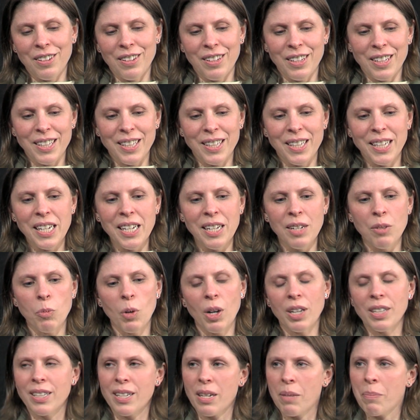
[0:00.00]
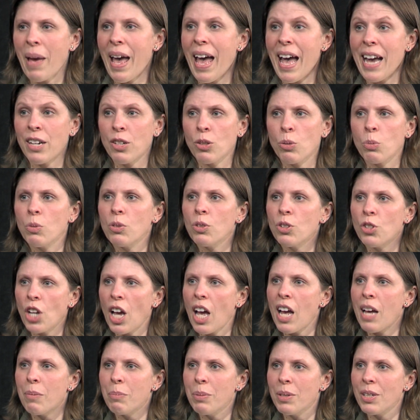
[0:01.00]
see what some actual
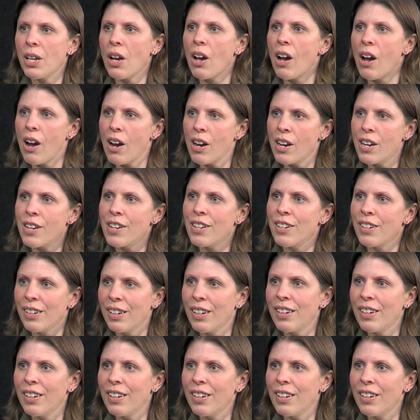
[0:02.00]
jobs are